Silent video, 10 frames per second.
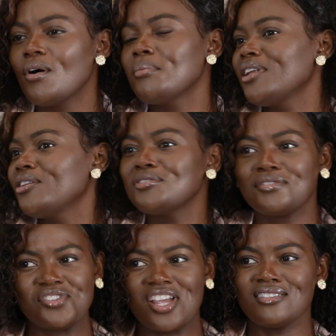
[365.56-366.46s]
Oh, I met
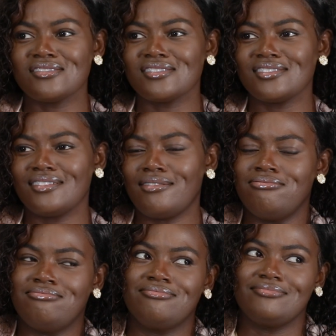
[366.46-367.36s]
loads of challenges.
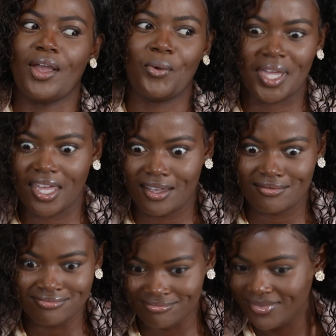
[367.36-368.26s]
Okay.
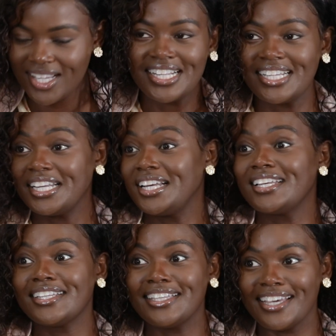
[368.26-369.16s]

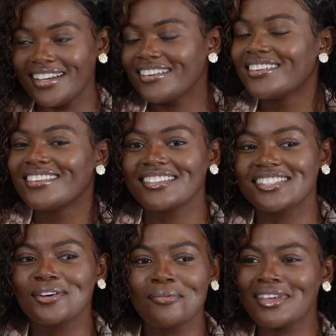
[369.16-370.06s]
Yeah,
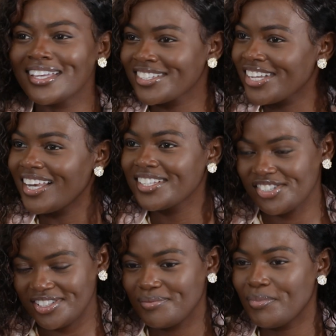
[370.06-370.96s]
still meeting
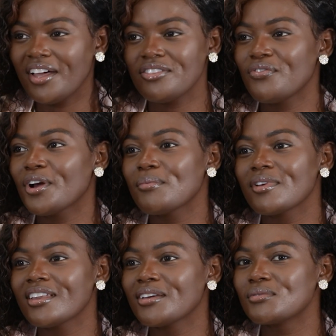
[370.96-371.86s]
challenges, but at the very
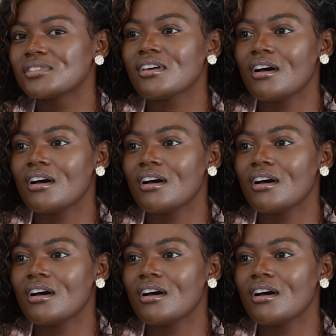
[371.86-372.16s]
beginning it was